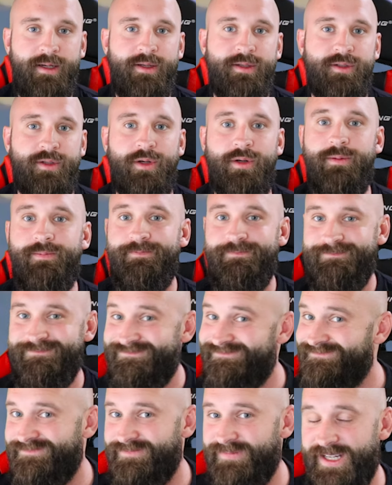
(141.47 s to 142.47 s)
So
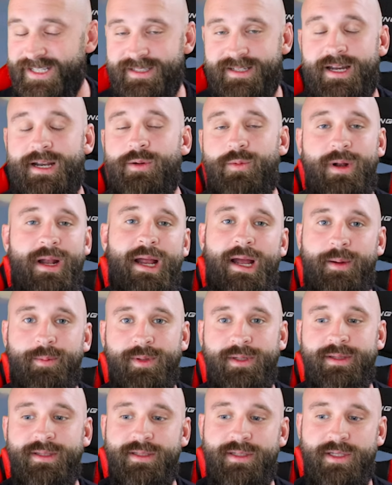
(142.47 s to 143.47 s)
that's kind of what
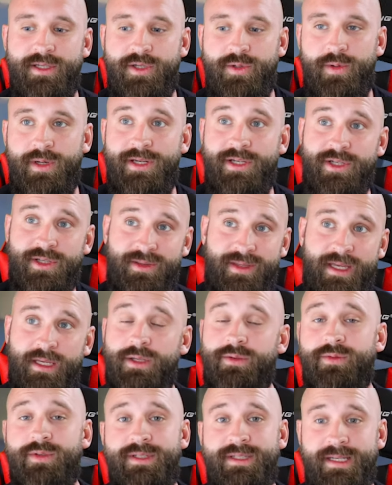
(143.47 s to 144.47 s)
happened in this situation.
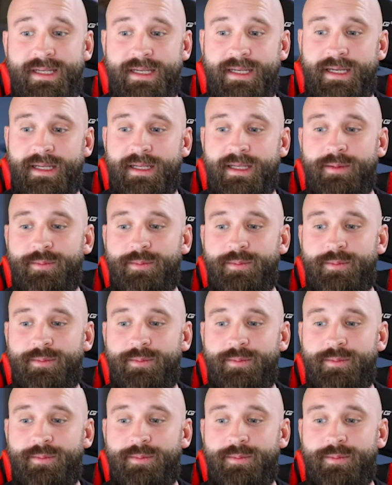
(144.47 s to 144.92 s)
Thank you for sending it